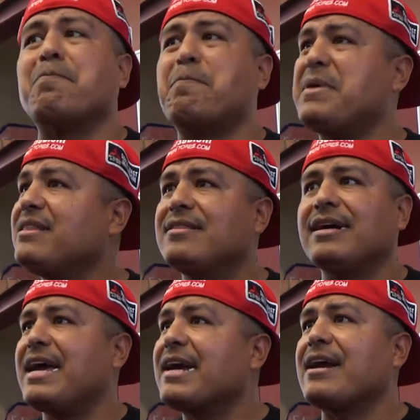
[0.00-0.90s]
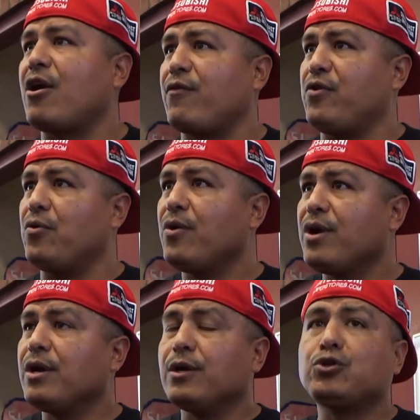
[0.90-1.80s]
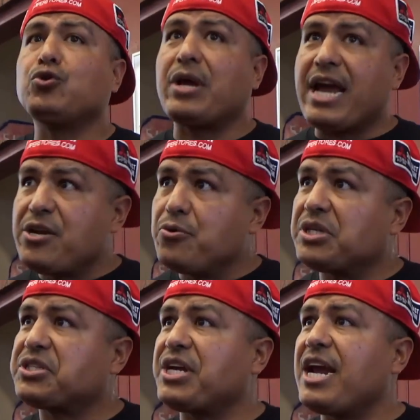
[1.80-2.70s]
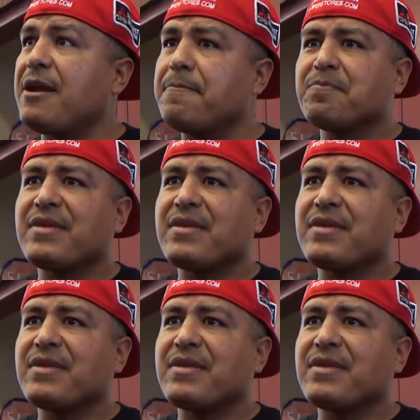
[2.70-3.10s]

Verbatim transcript: beat the heck out of you, to get you in shape